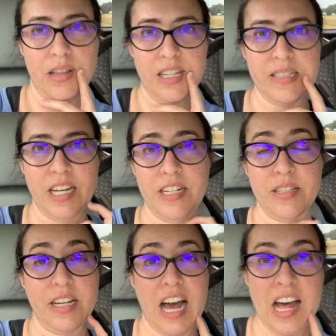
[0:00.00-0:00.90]
listening to
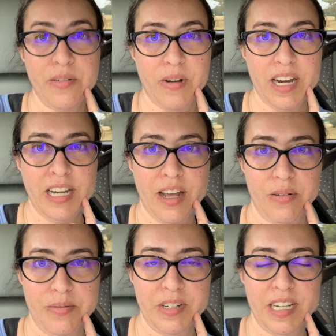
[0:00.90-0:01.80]
God right now
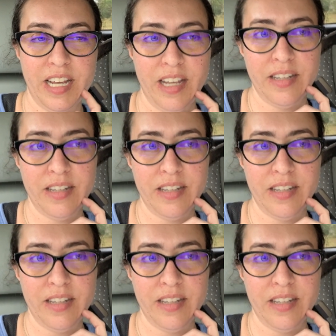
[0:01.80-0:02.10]
every day